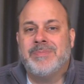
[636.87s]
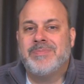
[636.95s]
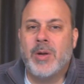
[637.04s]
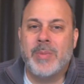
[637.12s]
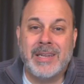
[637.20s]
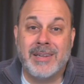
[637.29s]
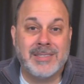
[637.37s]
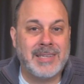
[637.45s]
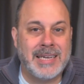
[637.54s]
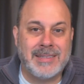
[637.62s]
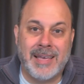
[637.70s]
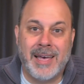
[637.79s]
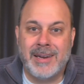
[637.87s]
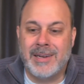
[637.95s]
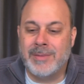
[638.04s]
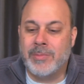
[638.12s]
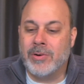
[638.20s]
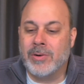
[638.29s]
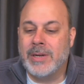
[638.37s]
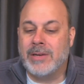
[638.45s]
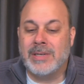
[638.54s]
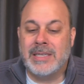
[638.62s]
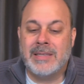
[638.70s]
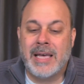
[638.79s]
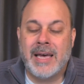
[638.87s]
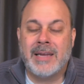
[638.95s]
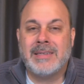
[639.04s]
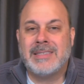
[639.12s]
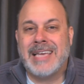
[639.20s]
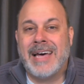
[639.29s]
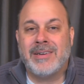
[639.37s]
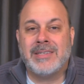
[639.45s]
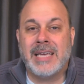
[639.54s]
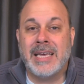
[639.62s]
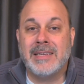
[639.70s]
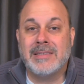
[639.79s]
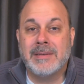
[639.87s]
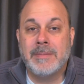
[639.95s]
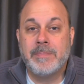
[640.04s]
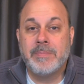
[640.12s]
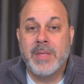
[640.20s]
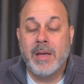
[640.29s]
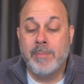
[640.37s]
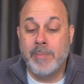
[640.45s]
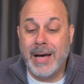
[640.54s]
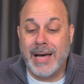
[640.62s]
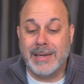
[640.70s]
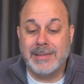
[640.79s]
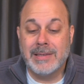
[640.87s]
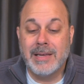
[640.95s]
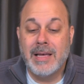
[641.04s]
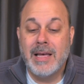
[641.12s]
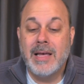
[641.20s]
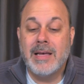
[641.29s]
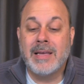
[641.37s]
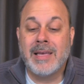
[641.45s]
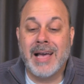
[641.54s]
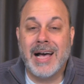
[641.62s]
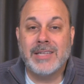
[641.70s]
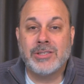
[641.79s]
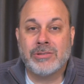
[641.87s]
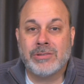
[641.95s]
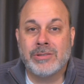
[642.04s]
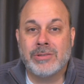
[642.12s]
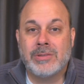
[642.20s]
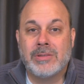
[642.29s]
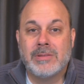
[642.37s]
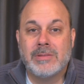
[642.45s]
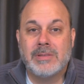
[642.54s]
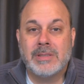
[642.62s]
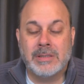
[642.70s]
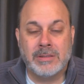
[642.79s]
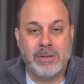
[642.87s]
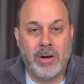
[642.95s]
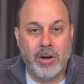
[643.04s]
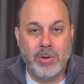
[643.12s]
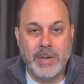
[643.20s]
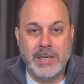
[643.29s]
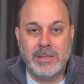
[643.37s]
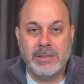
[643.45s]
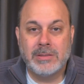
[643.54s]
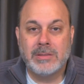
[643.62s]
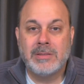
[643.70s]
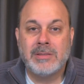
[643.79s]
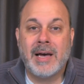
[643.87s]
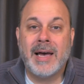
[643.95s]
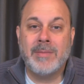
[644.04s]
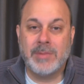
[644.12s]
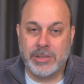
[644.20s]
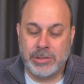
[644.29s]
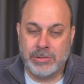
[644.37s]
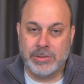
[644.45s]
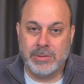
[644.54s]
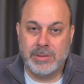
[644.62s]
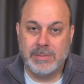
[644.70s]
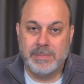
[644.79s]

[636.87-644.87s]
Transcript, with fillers: Nobody does it like that anymore. We don't need that. That's out of date. But God's truth is always timeless truth.